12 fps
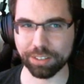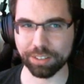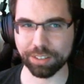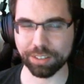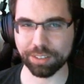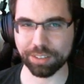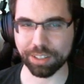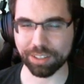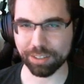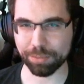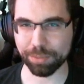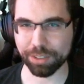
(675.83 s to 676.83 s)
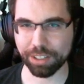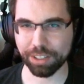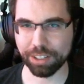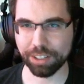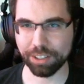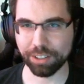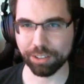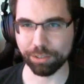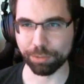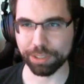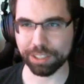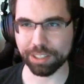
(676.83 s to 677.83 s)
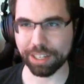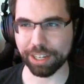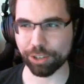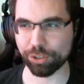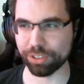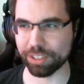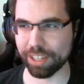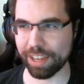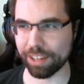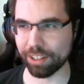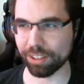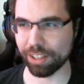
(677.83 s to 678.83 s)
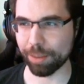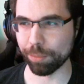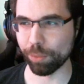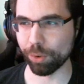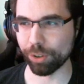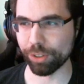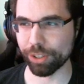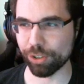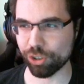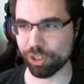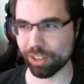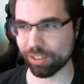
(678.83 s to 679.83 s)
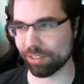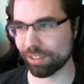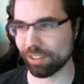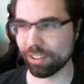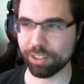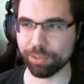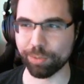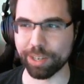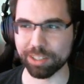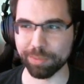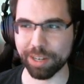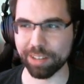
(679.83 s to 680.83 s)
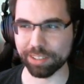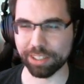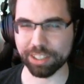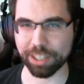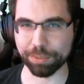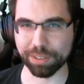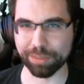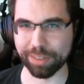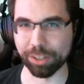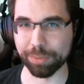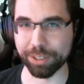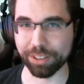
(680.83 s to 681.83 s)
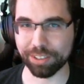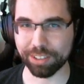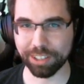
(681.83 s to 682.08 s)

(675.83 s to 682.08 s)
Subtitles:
system, we can actually add a lot more than just randomizing a couple of elements.